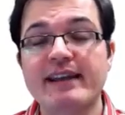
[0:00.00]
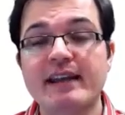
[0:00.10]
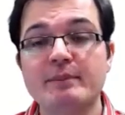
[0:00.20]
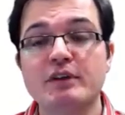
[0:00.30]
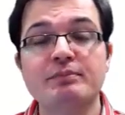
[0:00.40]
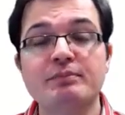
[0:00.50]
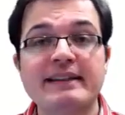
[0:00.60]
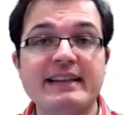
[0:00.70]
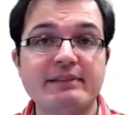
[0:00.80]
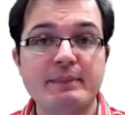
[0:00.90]
and number of
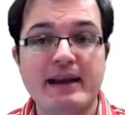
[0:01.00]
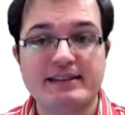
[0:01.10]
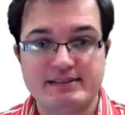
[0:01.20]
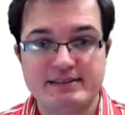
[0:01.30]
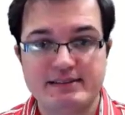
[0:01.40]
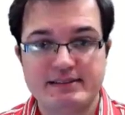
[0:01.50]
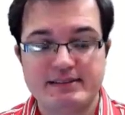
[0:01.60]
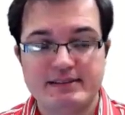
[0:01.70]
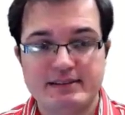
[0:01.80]
monthly web accesses.